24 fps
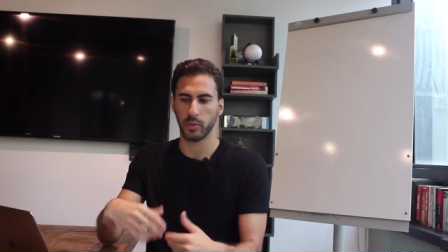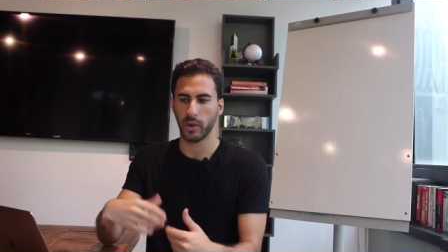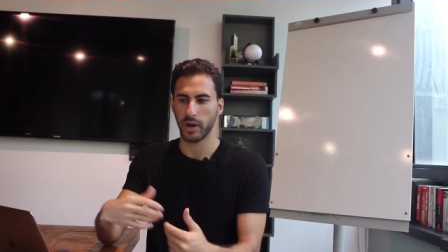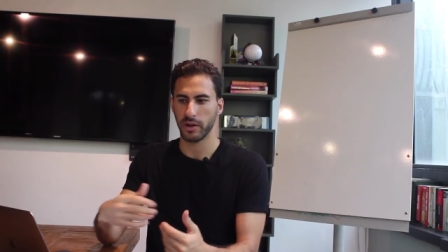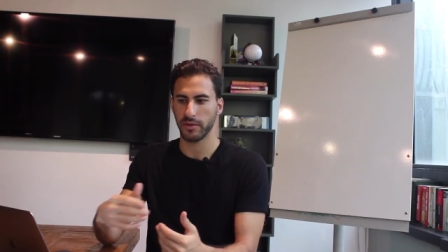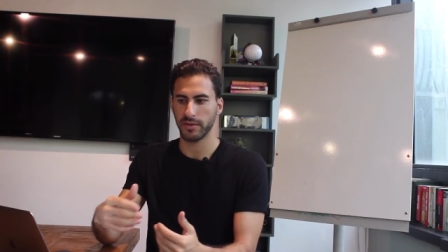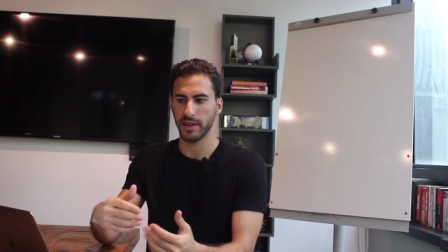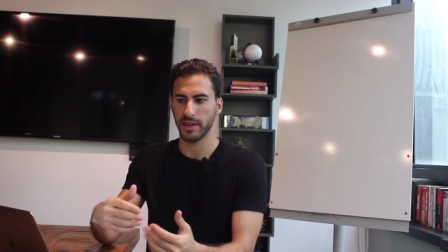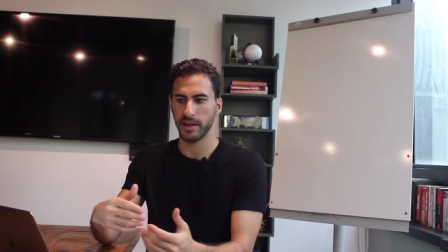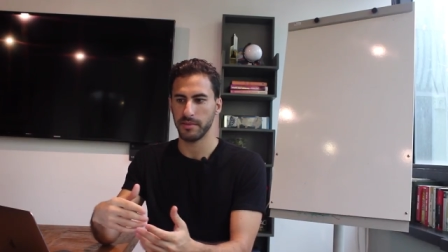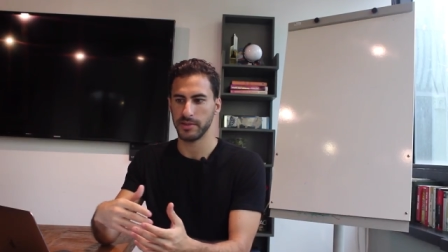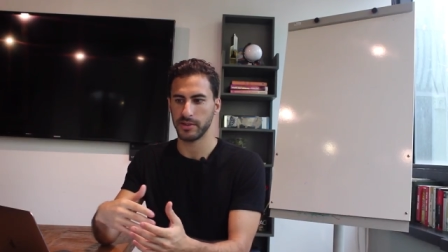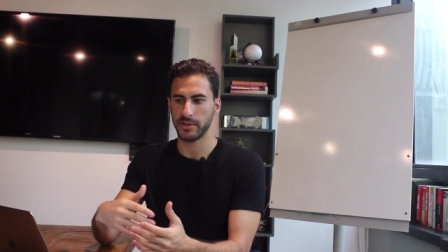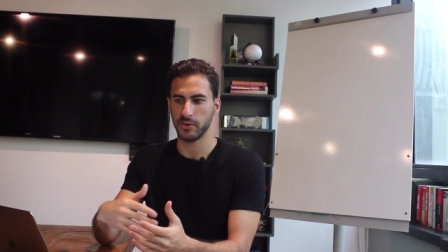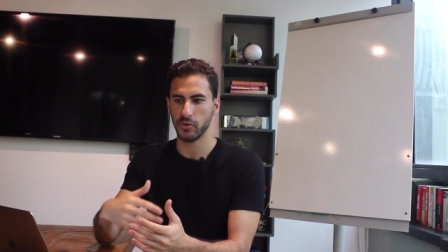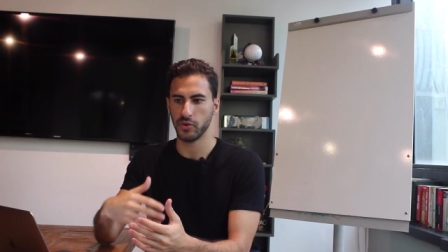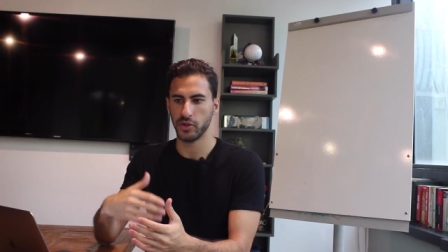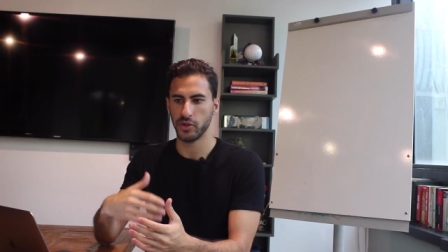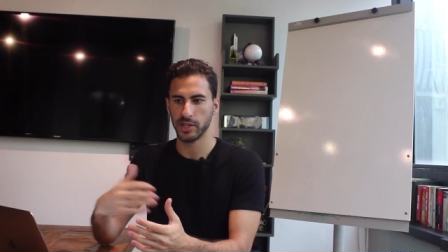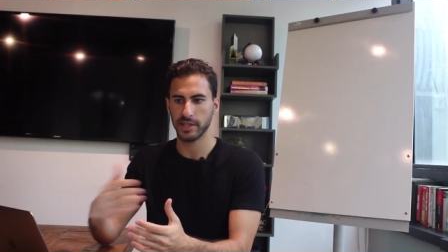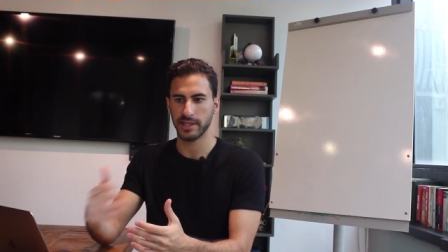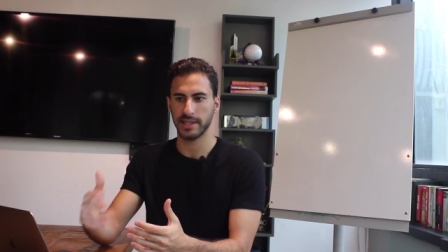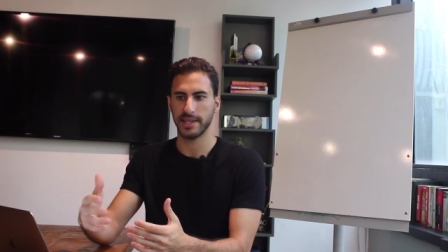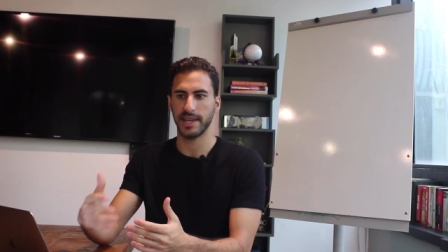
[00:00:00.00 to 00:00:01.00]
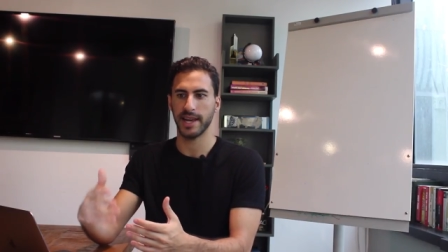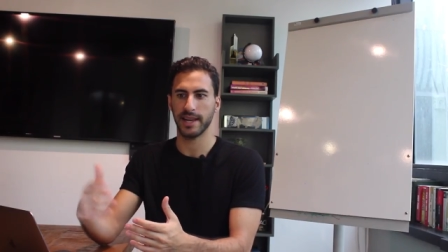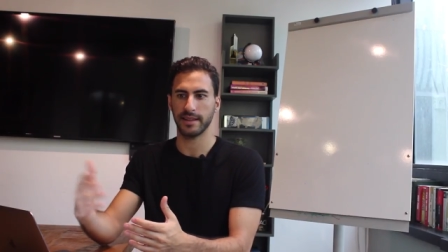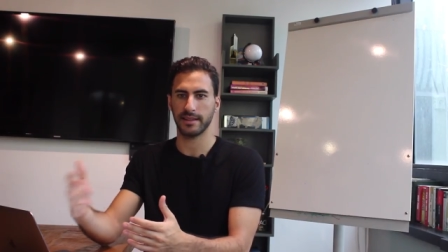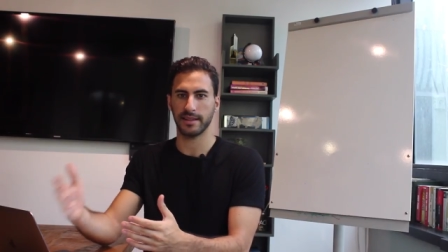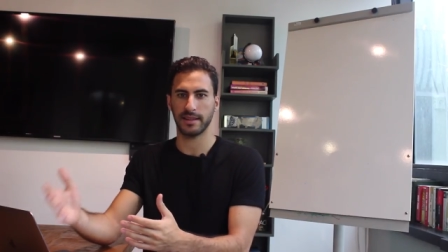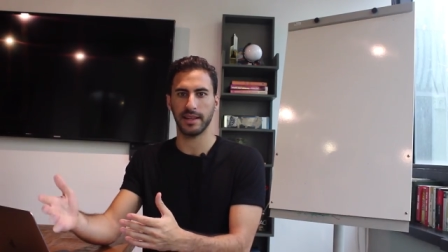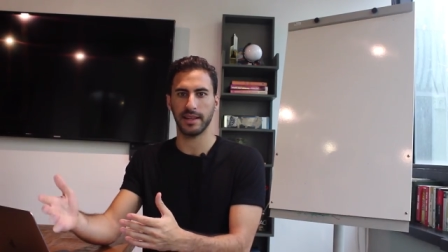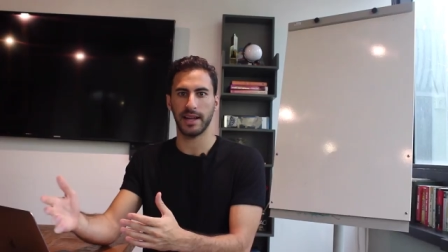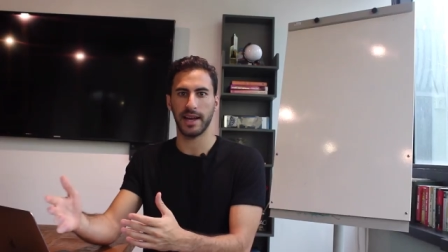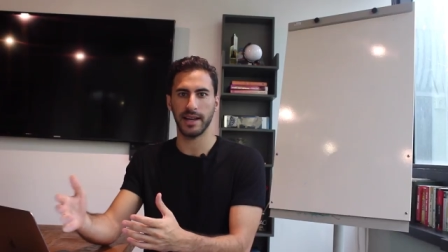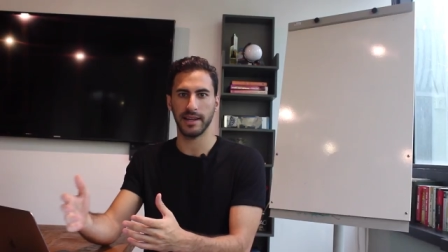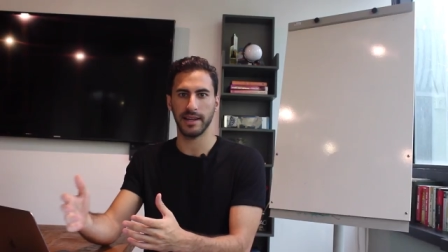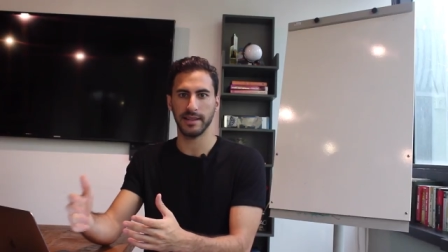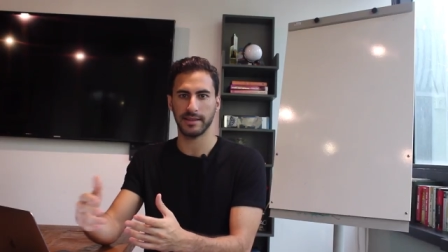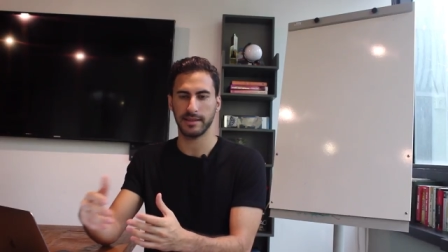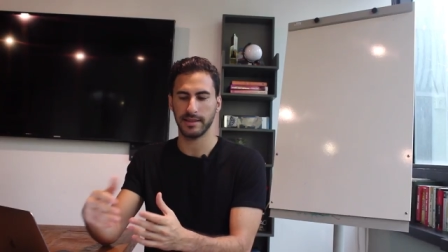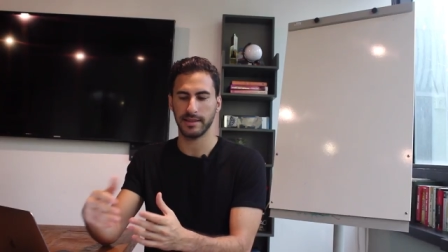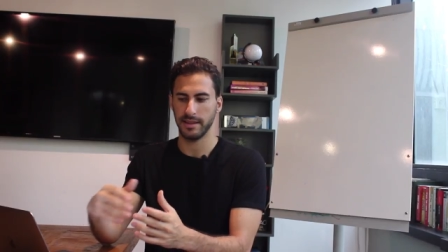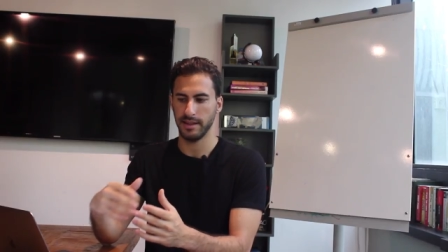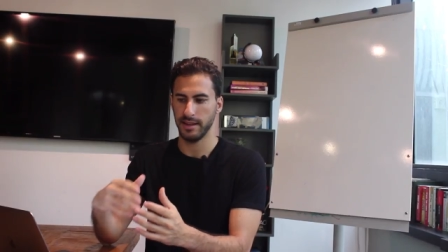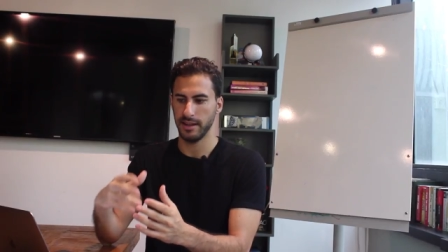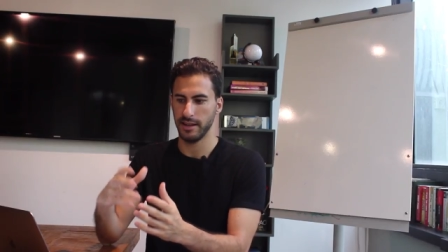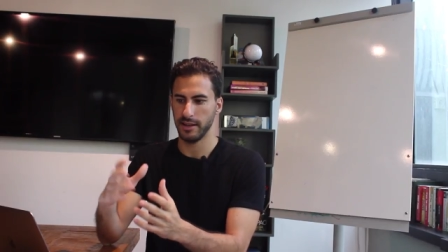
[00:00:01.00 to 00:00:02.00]
one of them is to just get
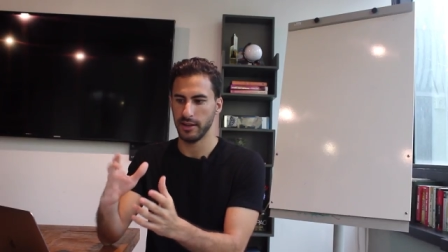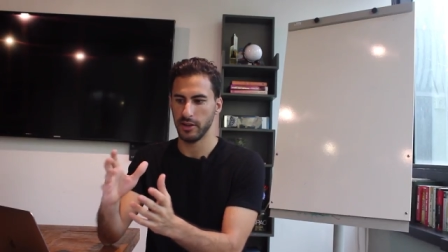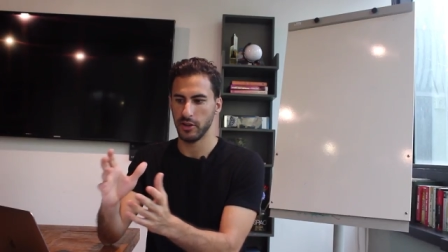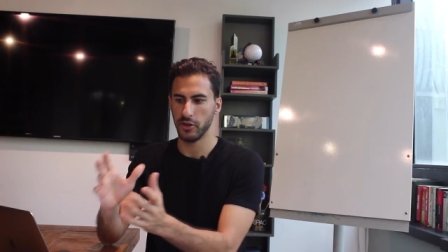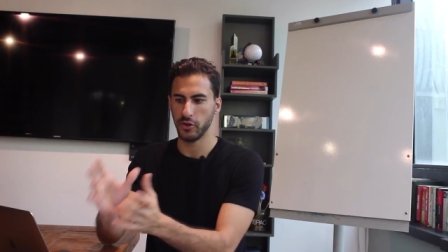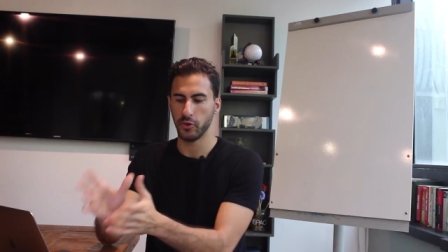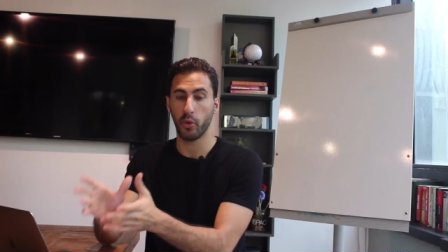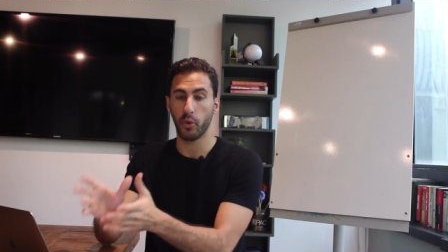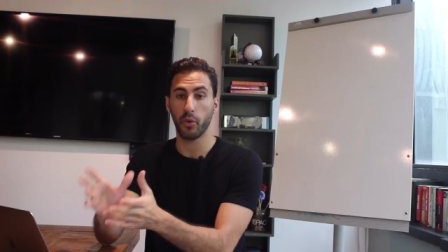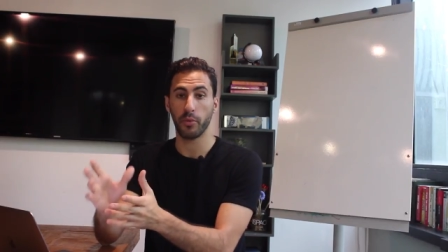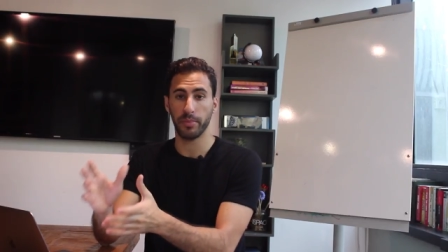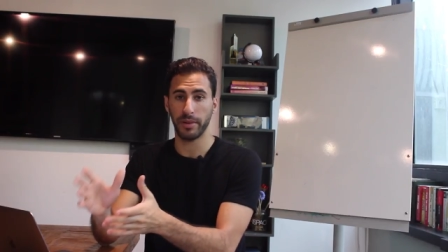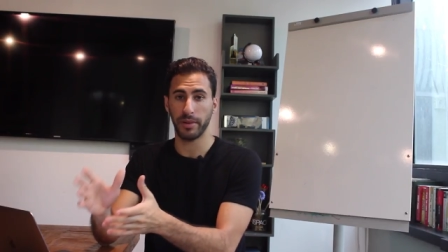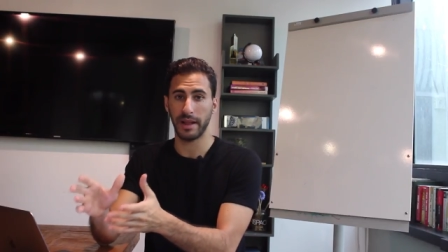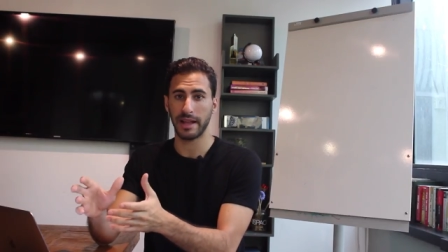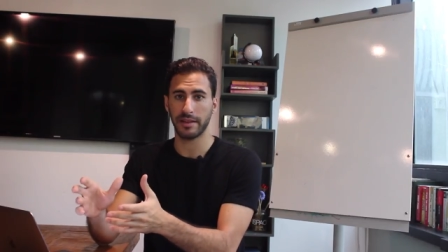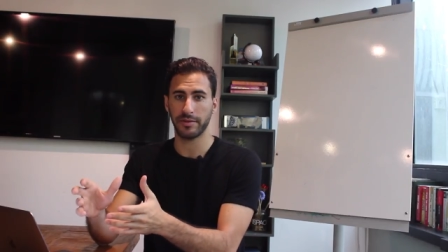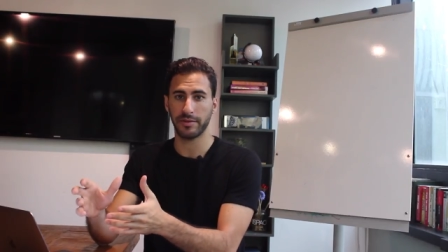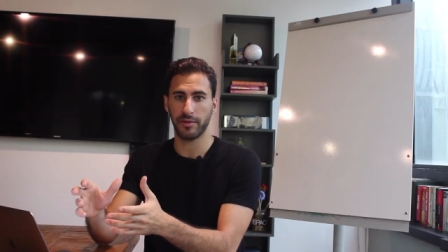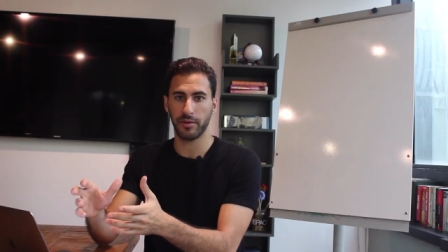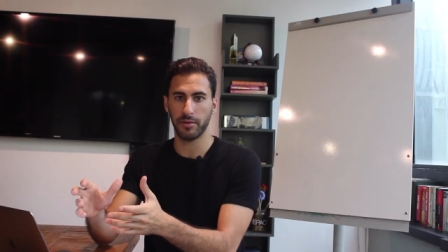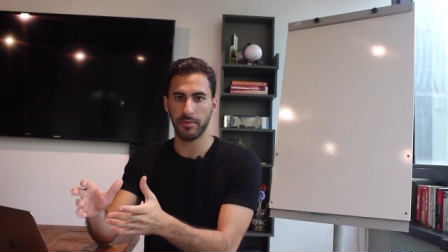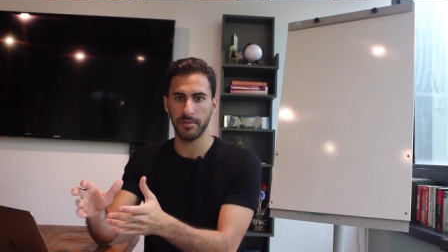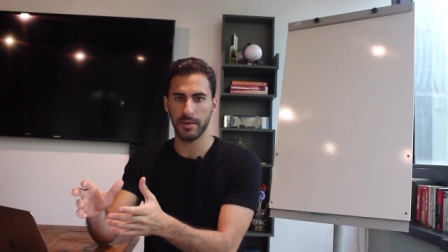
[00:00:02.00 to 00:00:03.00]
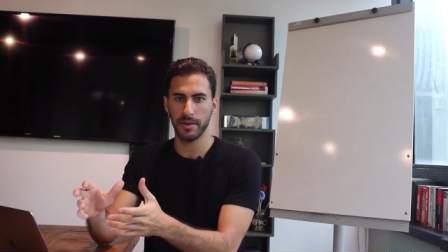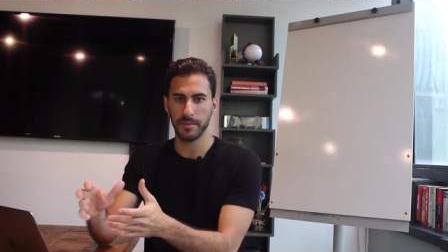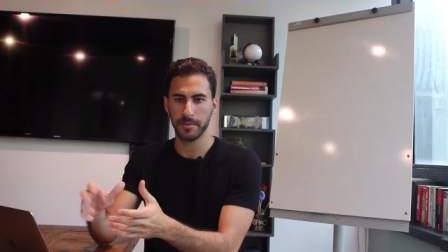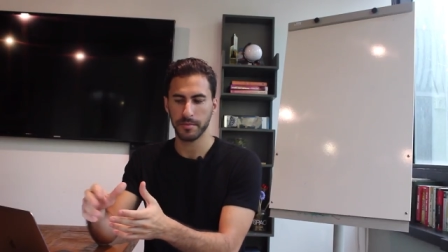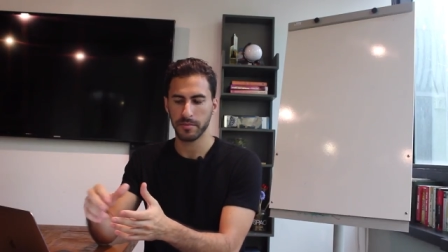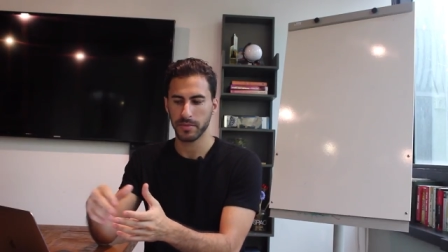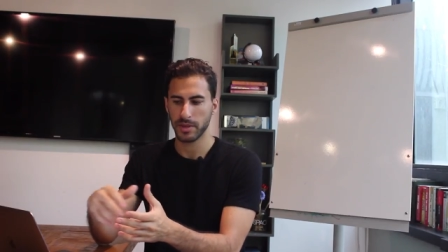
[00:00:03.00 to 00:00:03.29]
clients in your platform.